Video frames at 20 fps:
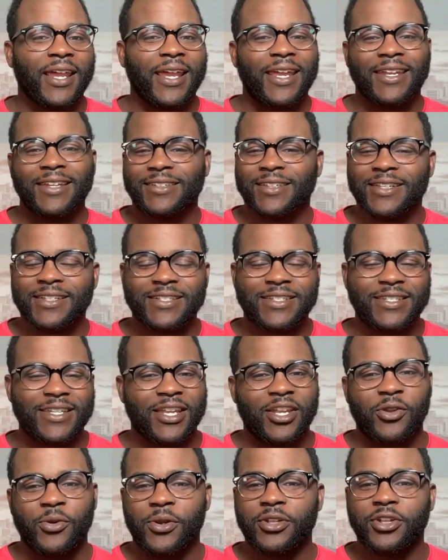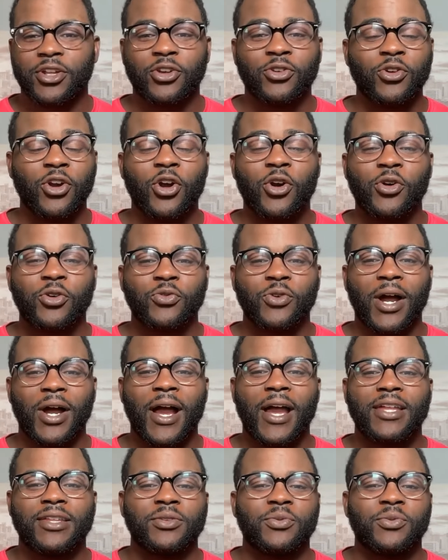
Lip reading: and it's continuing to grow and rise,